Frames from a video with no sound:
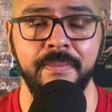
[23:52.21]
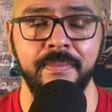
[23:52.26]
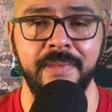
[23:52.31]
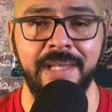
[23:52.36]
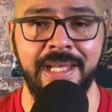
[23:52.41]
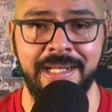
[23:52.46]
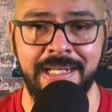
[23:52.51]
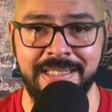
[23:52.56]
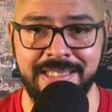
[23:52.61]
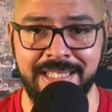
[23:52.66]
And
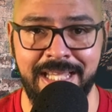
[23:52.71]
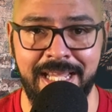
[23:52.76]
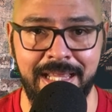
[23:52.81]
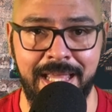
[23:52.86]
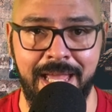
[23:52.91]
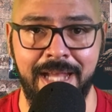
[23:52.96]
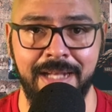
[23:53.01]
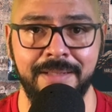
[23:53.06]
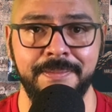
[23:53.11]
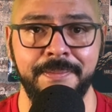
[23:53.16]
I say
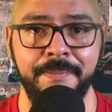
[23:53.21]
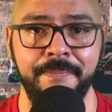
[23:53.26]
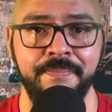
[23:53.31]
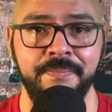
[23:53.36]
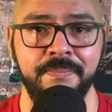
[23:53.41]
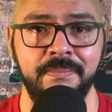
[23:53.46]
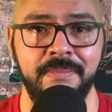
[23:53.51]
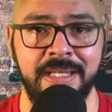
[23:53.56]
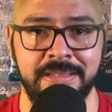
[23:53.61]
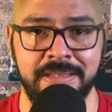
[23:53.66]
that
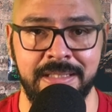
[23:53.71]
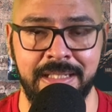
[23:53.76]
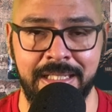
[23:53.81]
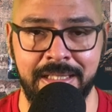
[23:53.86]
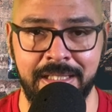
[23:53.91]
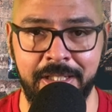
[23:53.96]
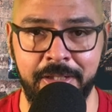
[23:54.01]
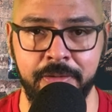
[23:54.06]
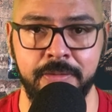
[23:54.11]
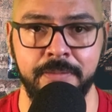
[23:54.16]
as a
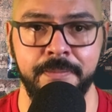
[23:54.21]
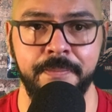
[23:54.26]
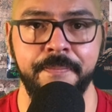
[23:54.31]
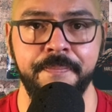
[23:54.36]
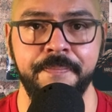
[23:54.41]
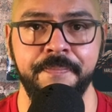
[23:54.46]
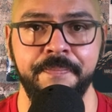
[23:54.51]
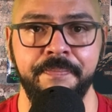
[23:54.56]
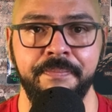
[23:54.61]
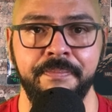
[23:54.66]
Latino.
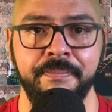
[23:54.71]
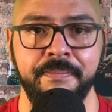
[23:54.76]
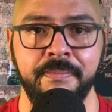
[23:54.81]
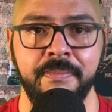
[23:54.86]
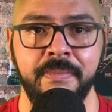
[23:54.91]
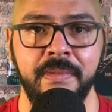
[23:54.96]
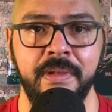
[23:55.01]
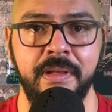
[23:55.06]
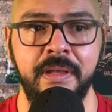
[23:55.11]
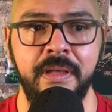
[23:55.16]

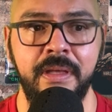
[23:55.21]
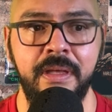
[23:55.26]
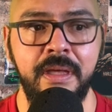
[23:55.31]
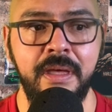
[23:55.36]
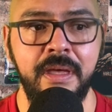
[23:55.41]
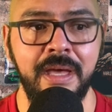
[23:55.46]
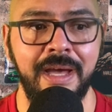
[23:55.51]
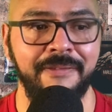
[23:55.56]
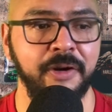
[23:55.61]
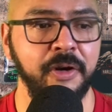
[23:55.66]

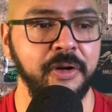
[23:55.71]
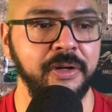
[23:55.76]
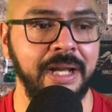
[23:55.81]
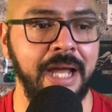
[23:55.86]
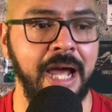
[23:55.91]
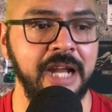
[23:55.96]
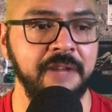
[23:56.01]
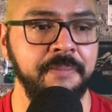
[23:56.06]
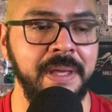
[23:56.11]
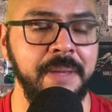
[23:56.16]
I've heard a lot
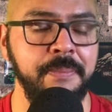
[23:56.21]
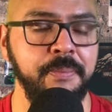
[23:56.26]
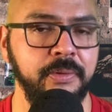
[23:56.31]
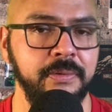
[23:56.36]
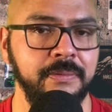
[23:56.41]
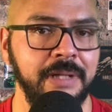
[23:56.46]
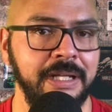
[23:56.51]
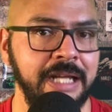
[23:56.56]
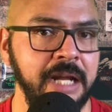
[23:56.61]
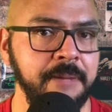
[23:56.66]
of people
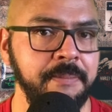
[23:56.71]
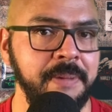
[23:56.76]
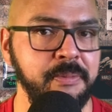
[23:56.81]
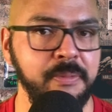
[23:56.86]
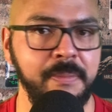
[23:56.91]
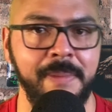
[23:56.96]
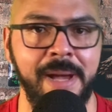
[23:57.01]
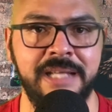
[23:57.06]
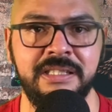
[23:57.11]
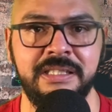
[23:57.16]

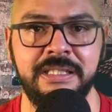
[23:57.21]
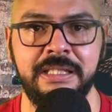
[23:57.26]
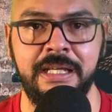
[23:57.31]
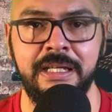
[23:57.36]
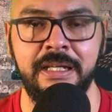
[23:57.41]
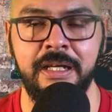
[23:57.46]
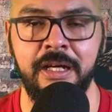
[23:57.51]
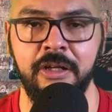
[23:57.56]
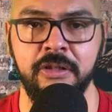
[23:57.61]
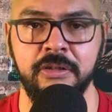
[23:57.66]
my skin
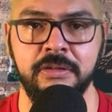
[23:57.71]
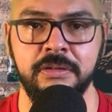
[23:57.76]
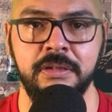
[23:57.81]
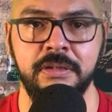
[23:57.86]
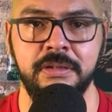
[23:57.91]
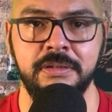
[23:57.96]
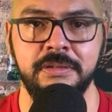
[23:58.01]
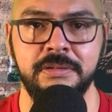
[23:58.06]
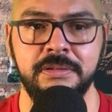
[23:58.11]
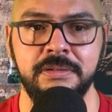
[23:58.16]
color,
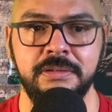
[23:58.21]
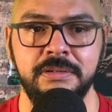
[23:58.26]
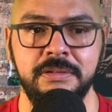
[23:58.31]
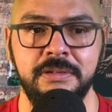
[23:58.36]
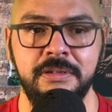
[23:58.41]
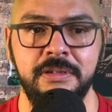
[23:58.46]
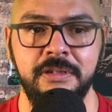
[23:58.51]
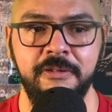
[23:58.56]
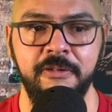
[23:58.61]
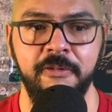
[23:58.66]

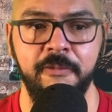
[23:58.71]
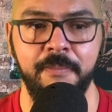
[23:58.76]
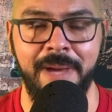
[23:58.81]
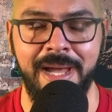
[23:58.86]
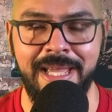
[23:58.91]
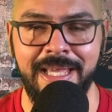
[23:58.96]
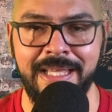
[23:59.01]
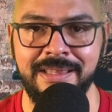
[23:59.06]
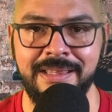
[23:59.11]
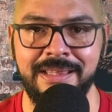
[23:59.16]

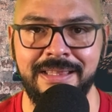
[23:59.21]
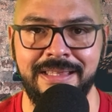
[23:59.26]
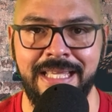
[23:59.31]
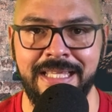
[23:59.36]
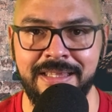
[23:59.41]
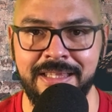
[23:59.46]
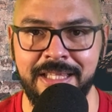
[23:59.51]
my ethnic